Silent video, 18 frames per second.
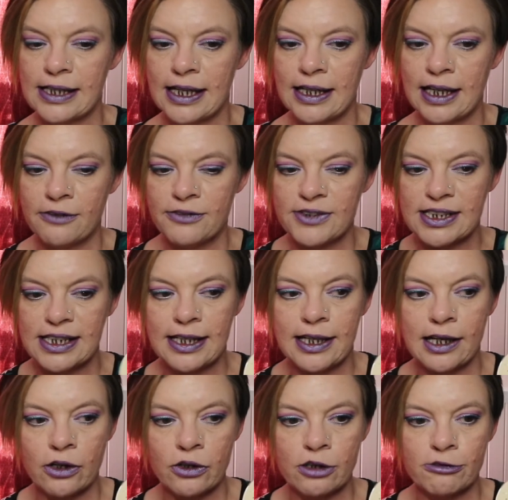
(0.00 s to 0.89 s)
I have seen
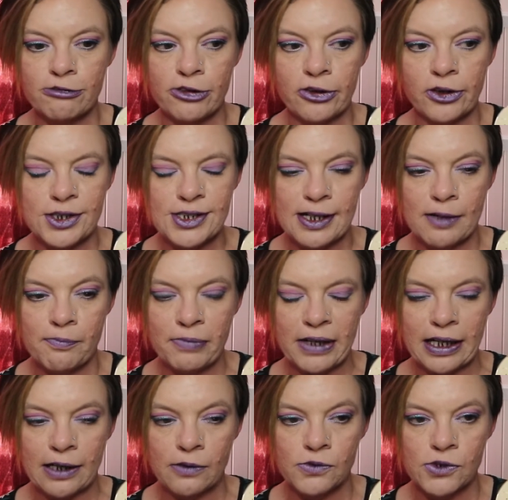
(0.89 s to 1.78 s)
it on offer at
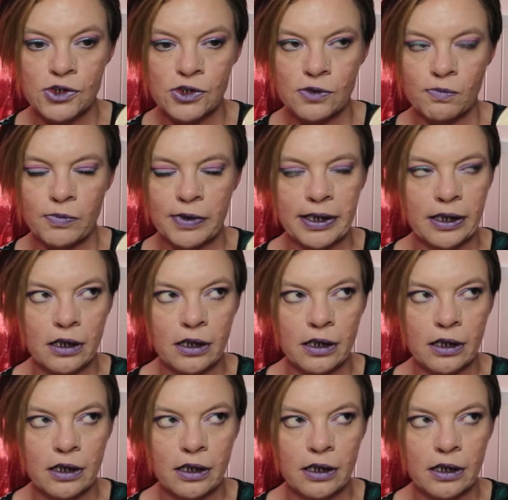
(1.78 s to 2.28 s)
£10 somewhere.